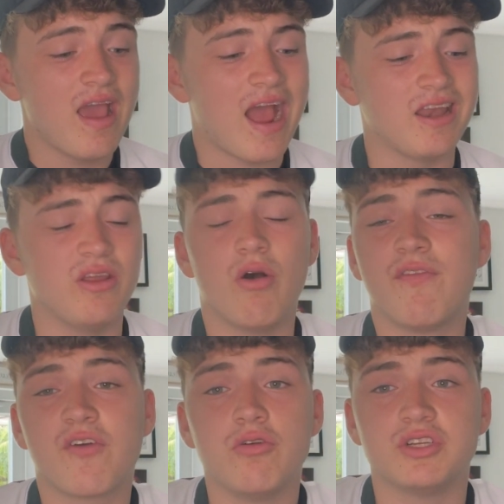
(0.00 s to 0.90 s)
And you,
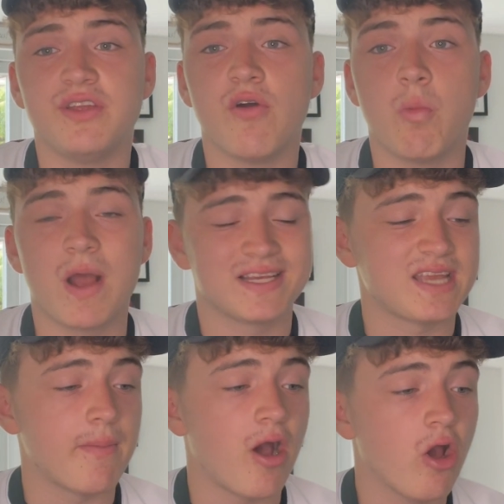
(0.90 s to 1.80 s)
of course, you've got West
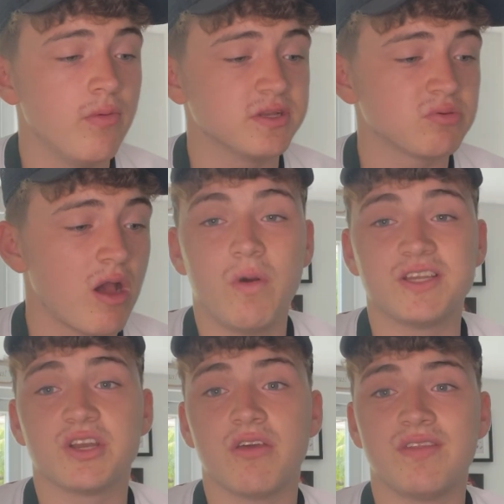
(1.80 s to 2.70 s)
Ham at home as well,
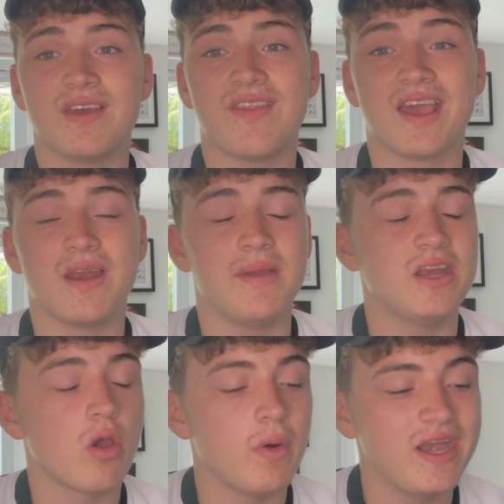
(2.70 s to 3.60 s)
which I don't think they're going to be
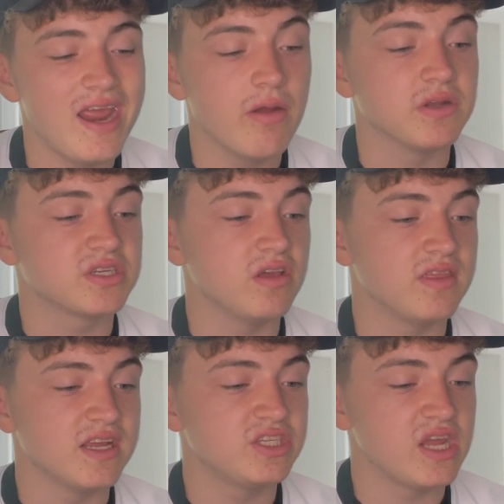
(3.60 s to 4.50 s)
nowhere near as good
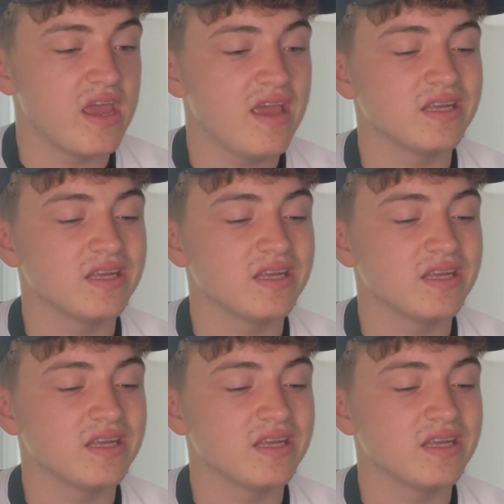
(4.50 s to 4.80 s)
this year,